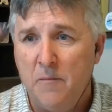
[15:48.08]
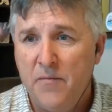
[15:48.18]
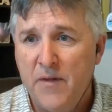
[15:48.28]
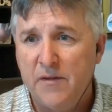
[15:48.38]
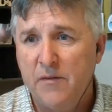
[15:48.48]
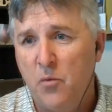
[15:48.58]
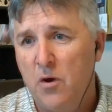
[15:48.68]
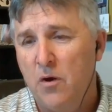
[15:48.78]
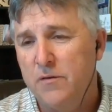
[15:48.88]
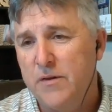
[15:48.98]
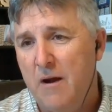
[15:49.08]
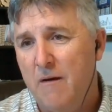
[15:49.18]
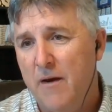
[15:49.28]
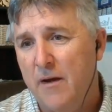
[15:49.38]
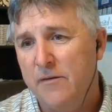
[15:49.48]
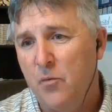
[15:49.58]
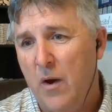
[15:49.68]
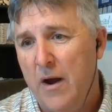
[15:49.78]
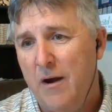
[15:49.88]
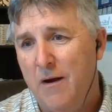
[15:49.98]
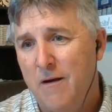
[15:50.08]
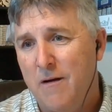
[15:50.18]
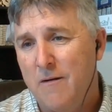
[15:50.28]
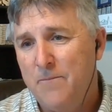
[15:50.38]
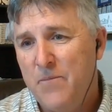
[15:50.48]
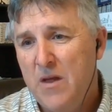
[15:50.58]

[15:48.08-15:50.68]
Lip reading: this is one of those areas where,